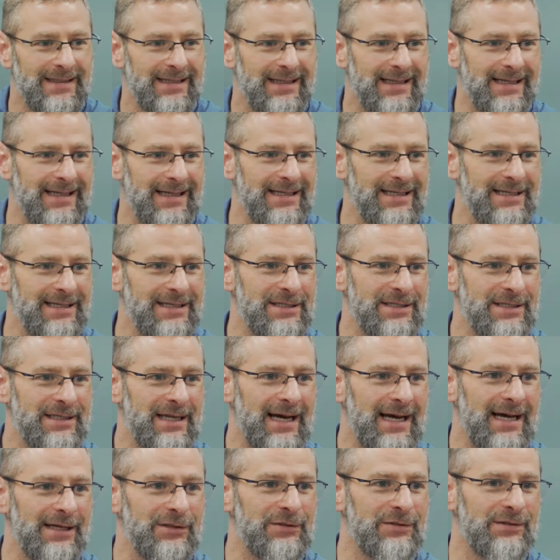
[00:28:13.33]
is
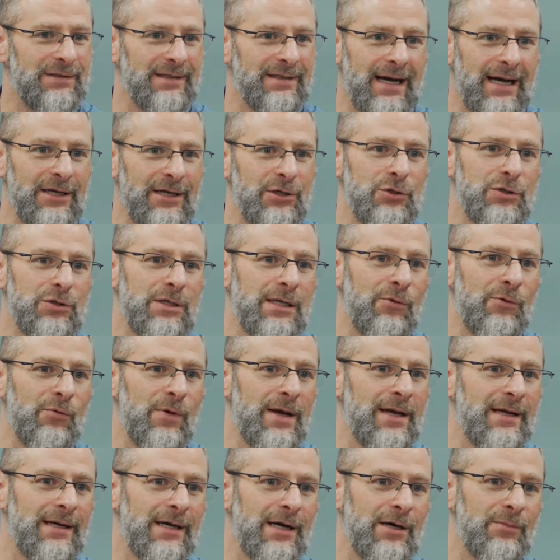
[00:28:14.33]
that I usually
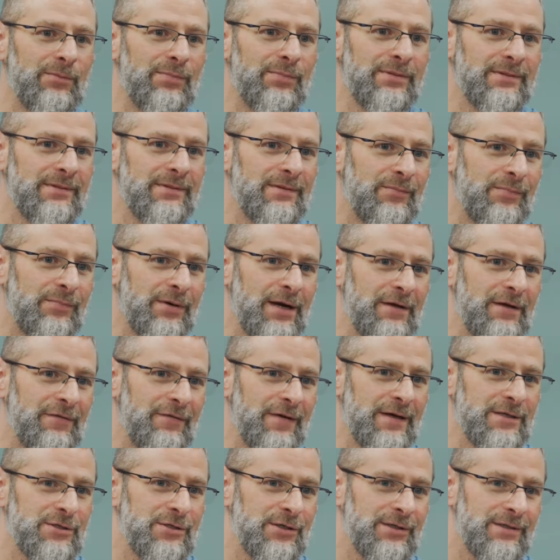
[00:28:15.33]
wake up, pray
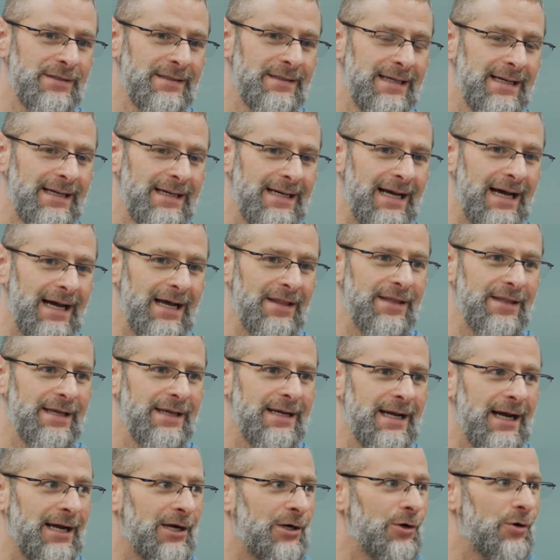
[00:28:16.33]
Fajr, and
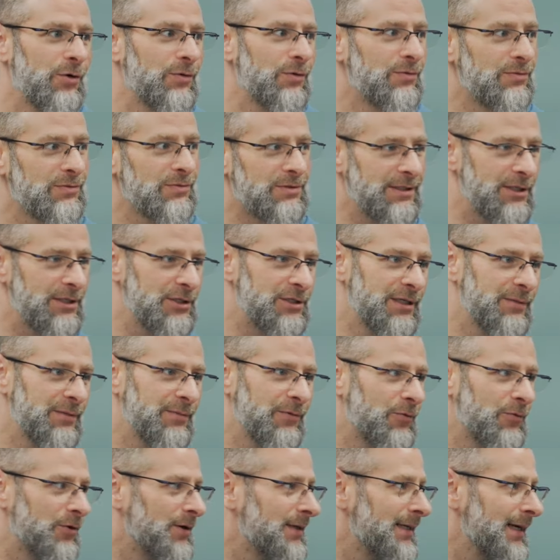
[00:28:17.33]
then I go to the gym
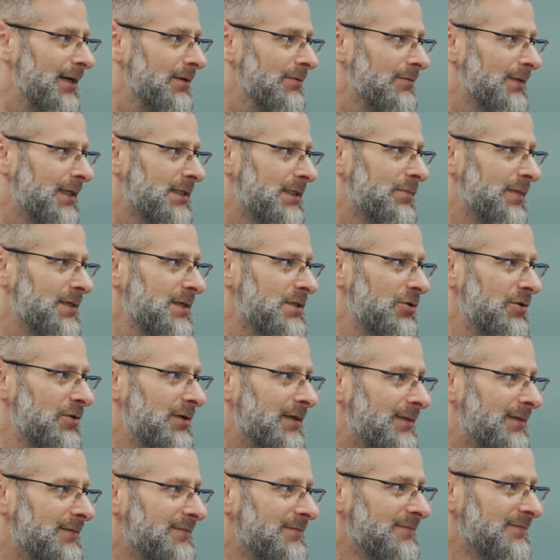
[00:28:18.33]
and work out. That's my
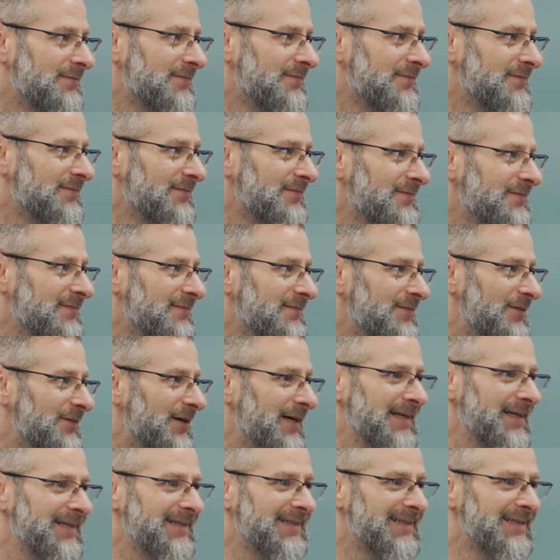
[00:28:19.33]
Sunnah,
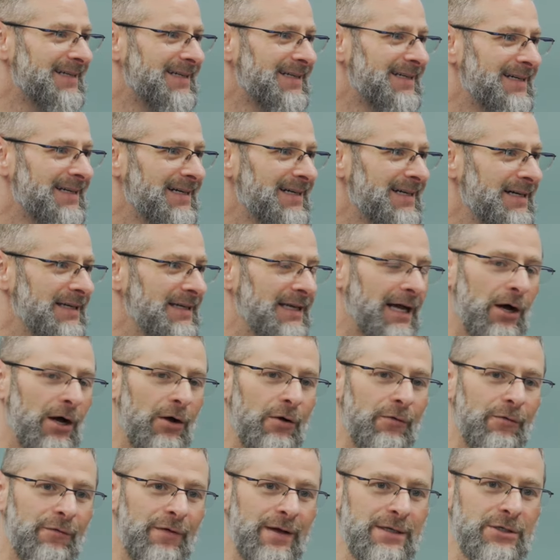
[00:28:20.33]
right?
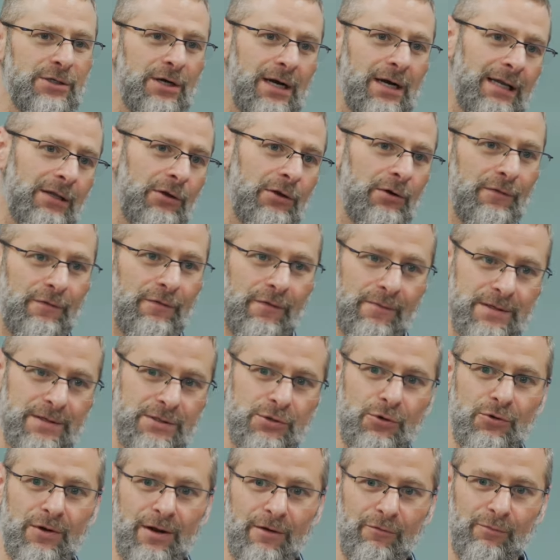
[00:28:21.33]
Now, Fajr I learned from the
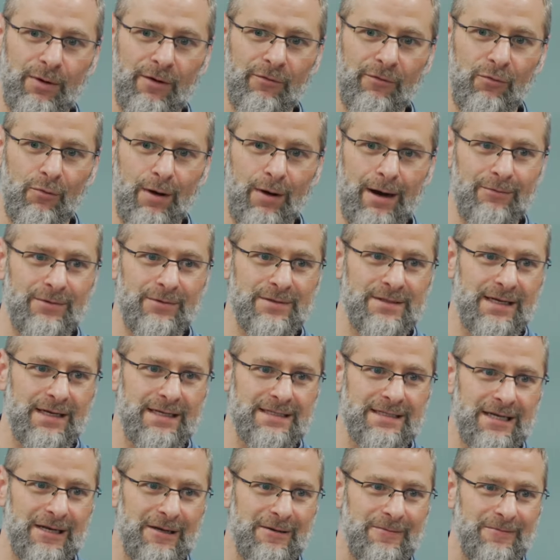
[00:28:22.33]
Sunnah of Prophet Muhammad
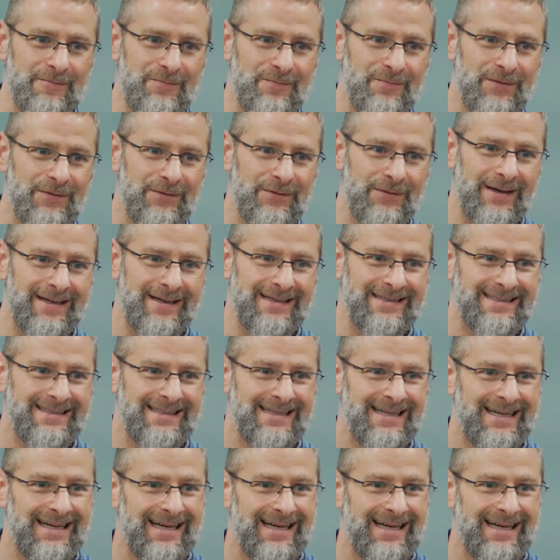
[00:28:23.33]
Sallallahu Alaihi Wasallam, right?